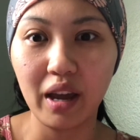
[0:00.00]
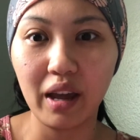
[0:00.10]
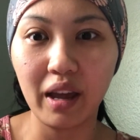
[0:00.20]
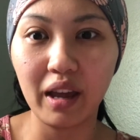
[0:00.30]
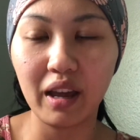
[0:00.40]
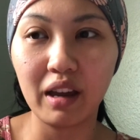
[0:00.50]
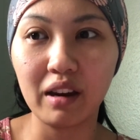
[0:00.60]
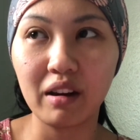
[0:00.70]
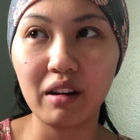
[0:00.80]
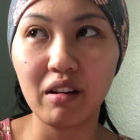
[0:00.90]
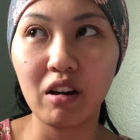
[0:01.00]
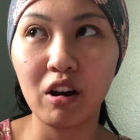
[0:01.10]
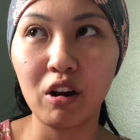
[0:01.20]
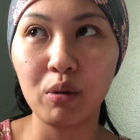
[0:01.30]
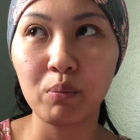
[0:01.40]
And
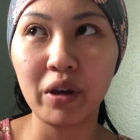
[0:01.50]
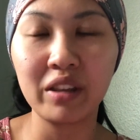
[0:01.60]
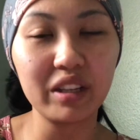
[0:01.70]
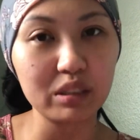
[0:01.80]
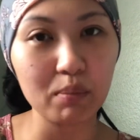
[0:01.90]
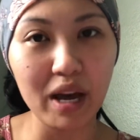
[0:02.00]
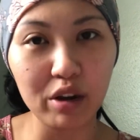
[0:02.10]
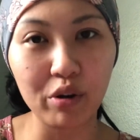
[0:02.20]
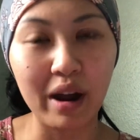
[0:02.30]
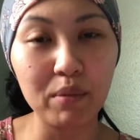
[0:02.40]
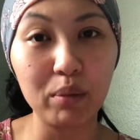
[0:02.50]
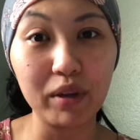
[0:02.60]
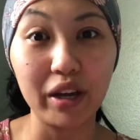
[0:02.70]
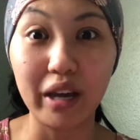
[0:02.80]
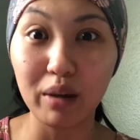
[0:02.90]
um, in this matter, I may
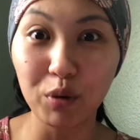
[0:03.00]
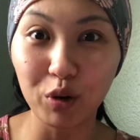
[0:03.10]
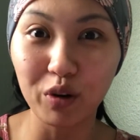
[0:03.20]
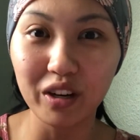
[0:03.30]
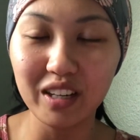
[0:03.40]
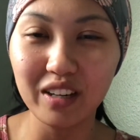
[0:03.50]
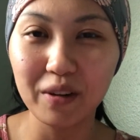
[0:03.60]
be a hypocrite,